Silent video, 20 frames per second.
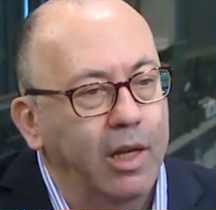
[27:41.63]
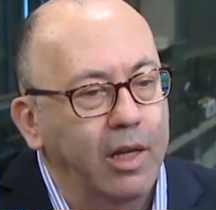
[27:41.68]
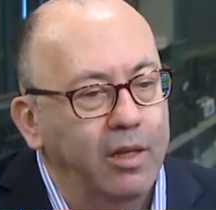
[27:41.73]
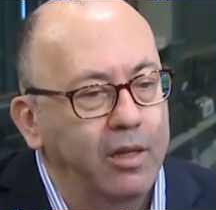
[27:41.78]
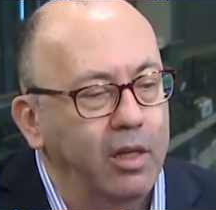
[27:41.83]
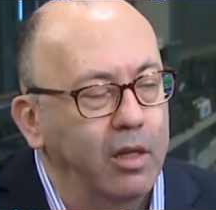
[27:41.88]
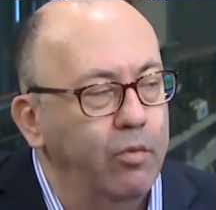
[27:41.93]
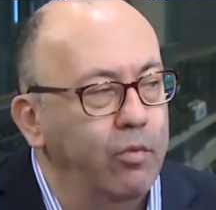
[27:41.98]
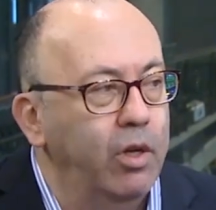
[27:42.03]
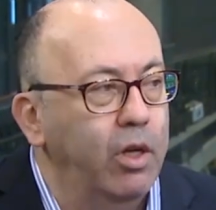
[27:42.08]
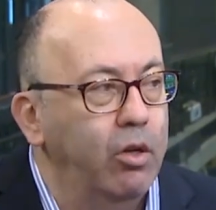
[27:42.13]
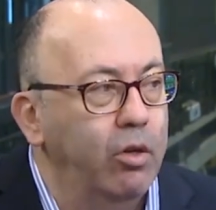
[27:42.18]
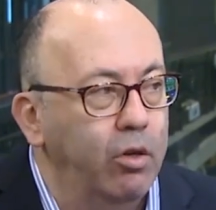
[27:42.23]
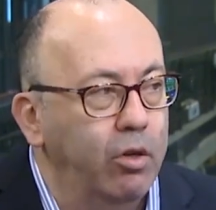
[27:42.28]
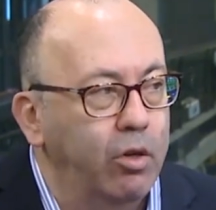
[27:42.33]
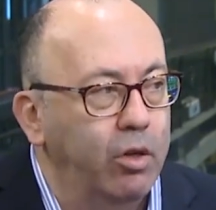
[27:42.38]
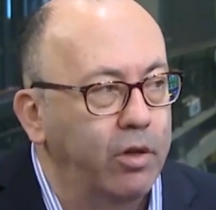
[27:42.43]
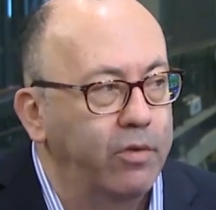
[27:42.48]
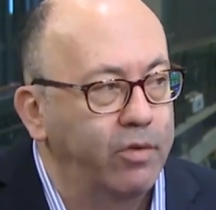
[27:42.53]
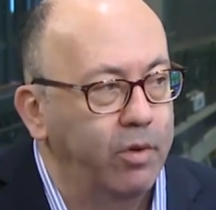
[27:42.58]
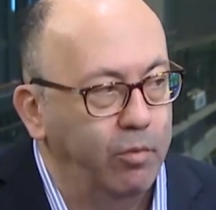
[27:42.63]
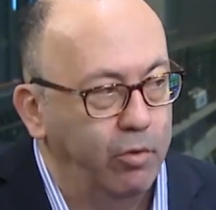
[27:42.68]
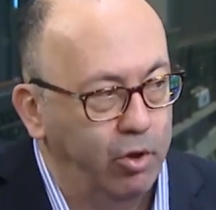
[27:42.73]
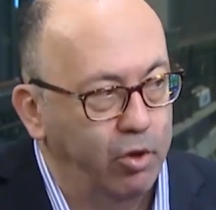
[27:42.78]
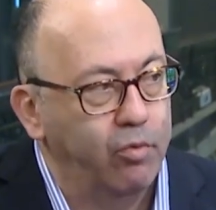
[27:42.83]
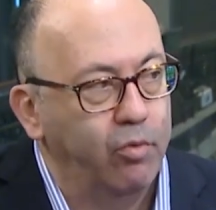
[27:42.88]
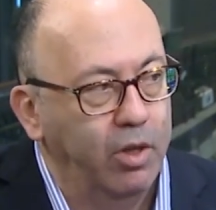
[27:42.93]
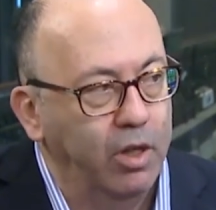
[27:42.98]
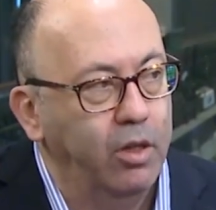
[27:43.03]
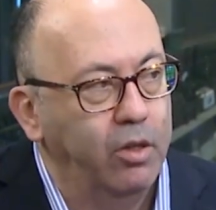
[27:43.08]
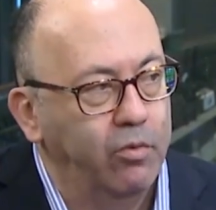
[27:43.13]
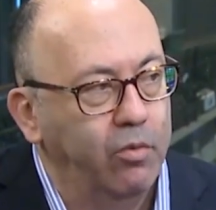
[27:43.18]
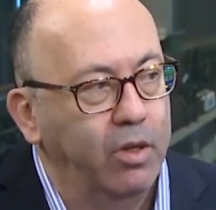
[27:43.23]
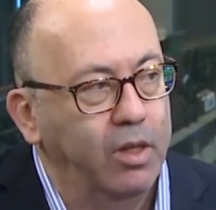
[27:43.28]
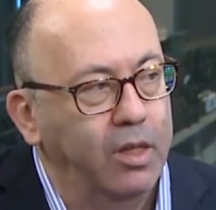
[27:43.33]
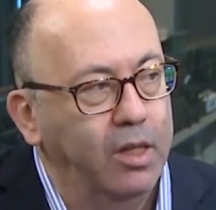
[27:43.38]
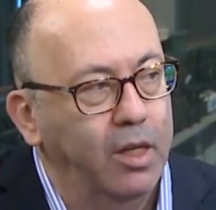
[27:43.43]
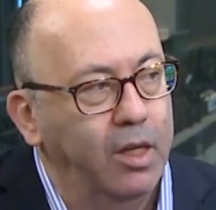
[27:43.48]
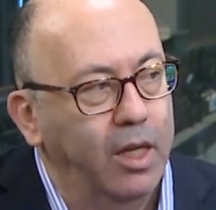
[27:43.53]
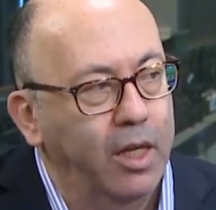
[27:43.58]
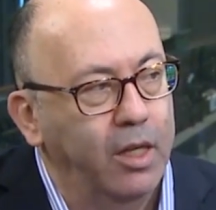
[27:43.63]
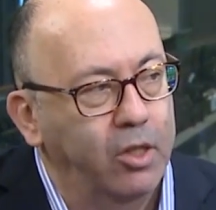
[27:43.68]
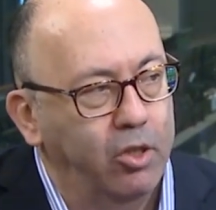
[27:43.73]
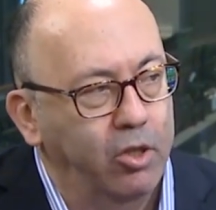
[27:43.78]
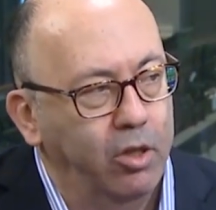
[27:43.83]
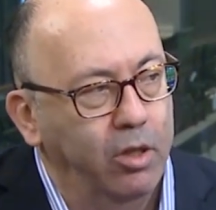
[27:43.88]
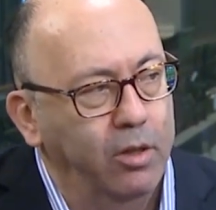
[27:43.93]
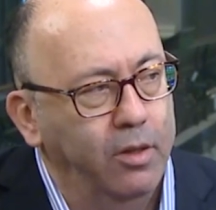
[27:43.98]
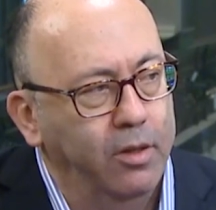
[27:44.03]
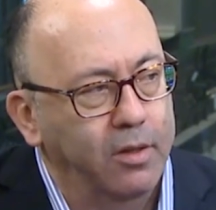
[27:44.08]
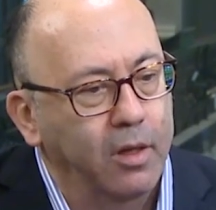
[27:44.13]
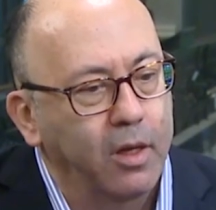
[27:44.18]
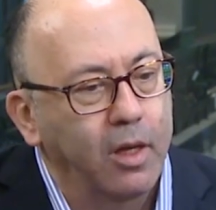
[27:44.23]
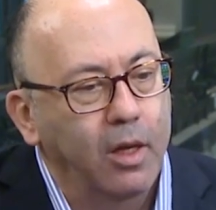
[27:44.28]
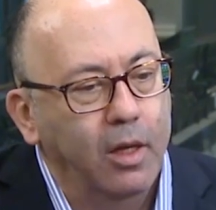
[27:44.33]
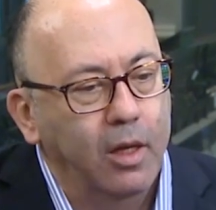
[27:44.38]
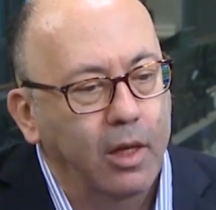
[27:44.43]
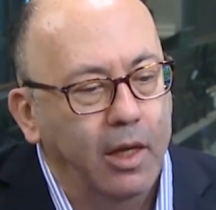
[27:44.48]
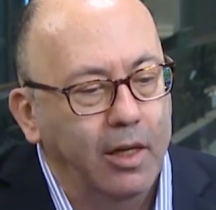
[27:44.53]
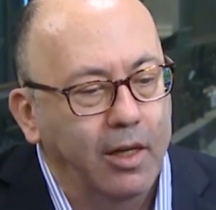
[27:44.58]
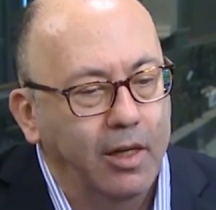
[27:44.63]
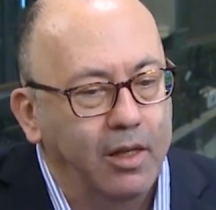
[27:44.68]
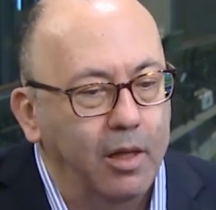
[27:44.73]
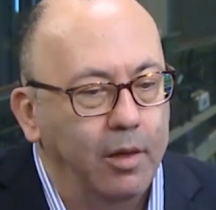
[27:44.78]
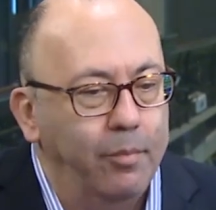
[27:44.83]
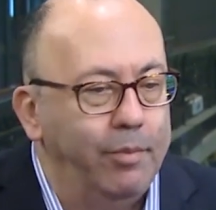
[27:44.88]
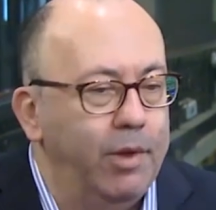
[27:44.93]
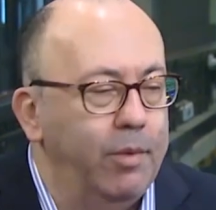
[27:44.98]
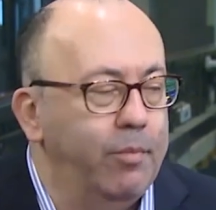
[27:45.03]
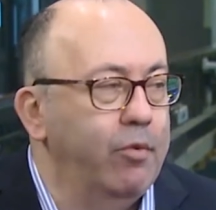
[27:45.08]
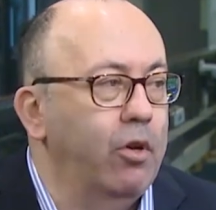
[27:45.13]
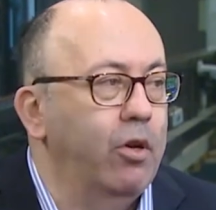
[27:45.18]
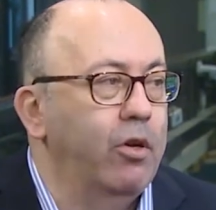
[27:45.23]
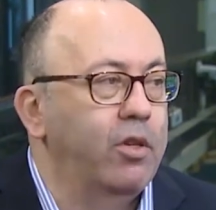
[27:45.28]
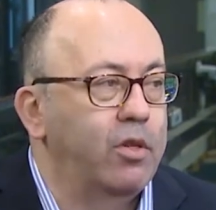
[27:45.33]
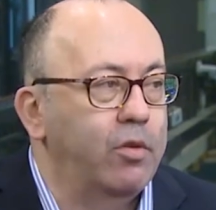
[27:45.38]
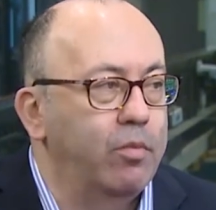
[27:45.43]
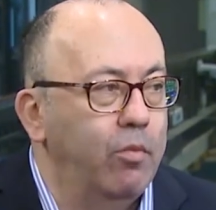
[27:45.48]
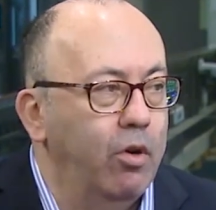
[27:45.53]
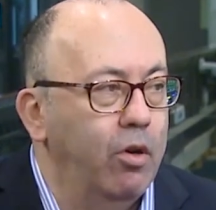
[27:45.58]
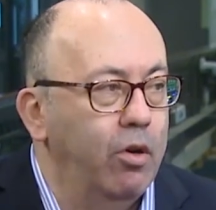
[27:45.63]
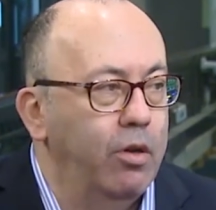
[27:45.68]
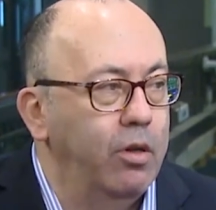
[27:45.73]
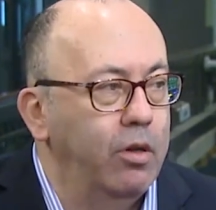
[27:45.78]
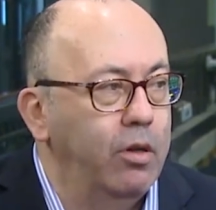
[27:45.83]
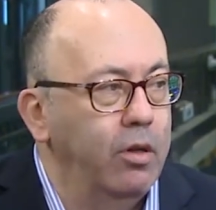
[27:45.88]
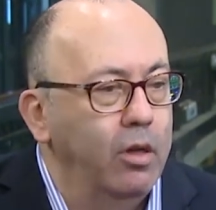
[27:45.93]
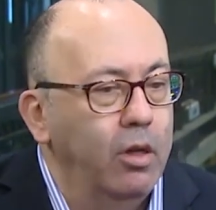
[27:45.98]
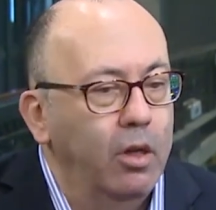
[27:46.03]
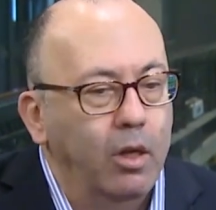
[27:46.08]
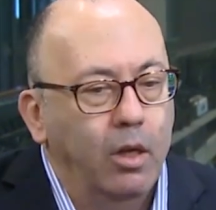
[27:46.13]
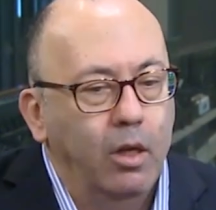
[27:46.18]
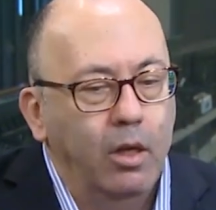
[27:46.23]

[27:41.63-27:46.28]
I think we learned from the 2020 elections, and I think people are smarter.